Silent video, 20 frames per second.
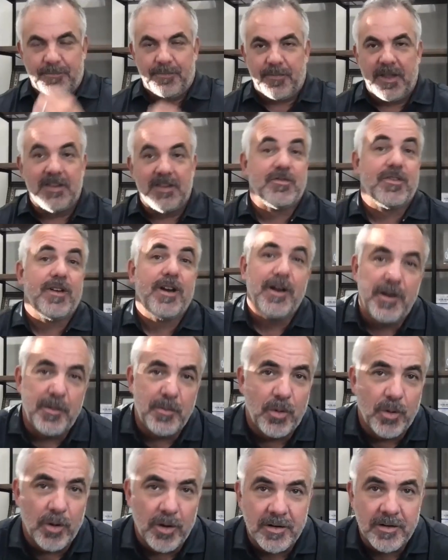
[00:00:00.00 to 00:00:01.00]
it's very
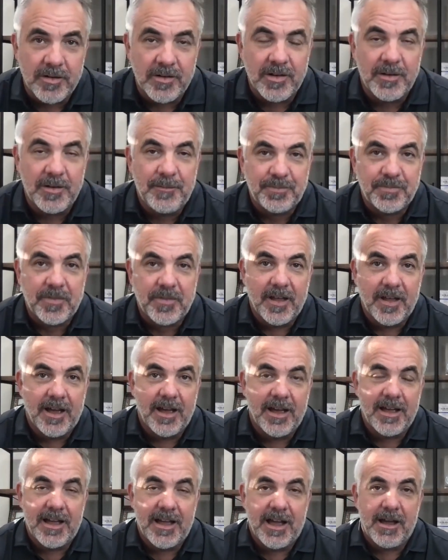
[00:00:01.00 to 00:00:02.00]
important.
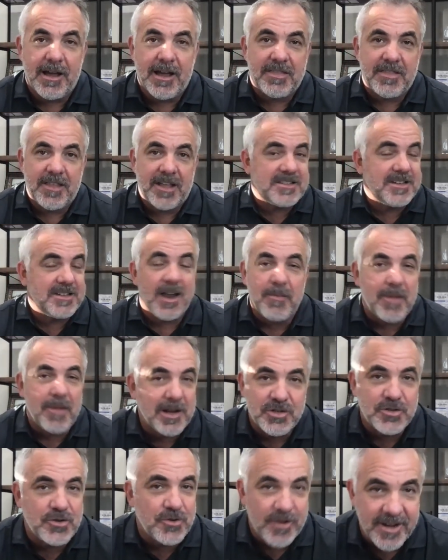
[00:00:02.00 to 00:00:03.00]
That's not my
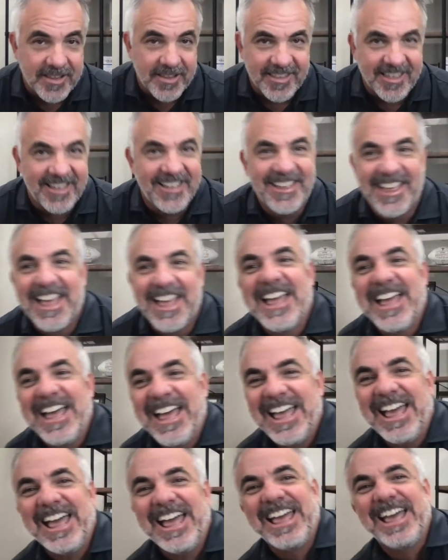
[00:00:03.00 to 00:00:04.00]
strength.
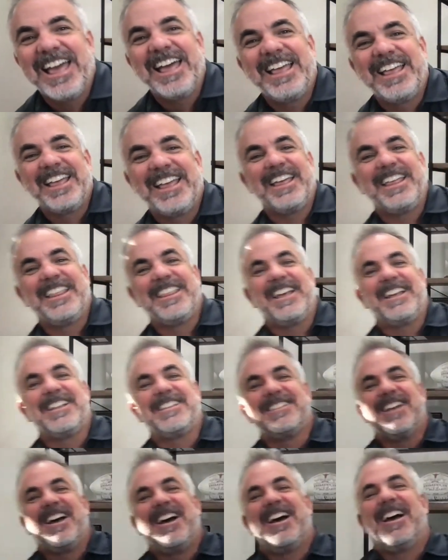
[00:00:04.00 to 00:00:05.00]

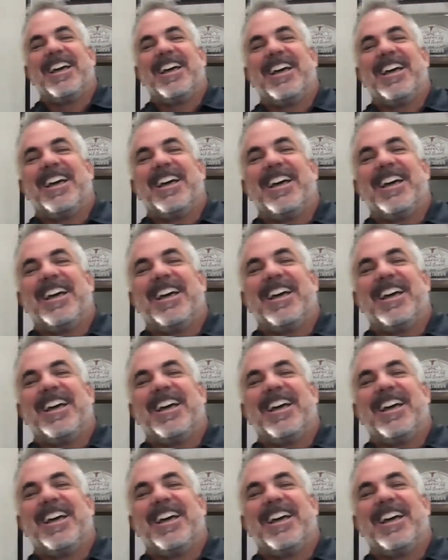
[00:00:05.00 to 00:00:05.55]
that's